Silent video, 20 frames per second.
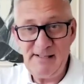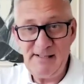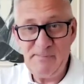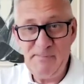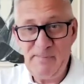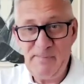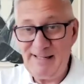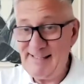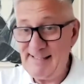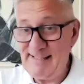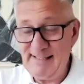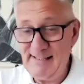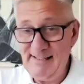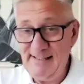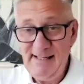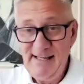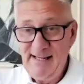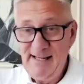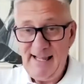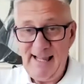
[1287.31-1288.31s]
It's better
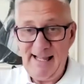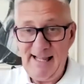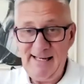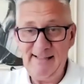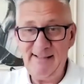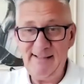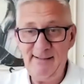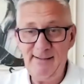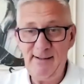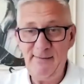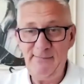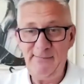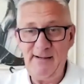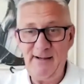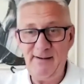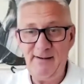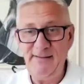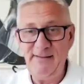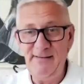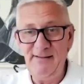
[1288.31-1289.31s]
than anything I
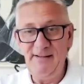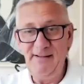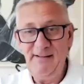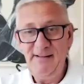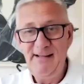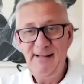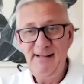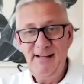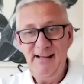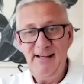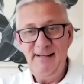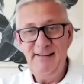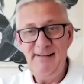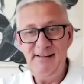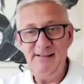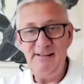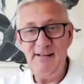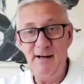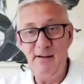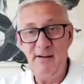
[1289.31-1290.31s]
found in the
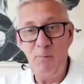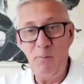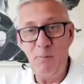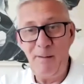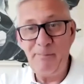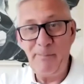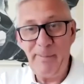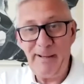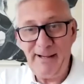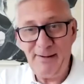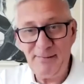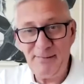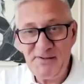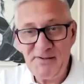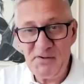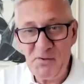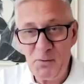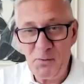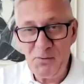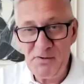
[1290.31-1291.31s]
you know, the £1
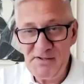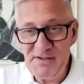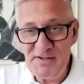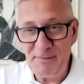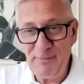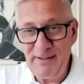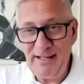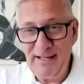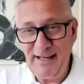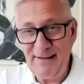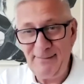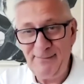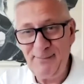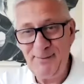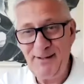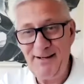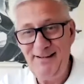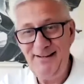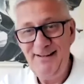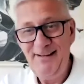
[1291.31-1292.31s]
stores that we have
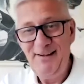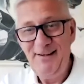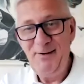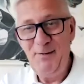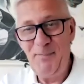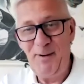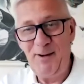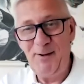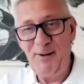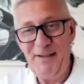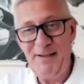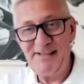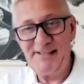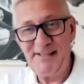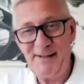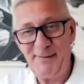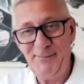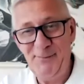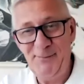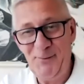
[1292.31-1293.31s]
where you buy all that
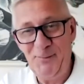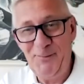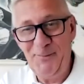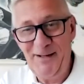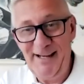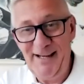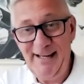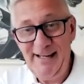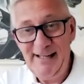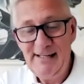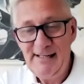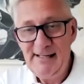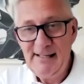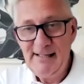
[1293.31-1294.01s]
stuff normally.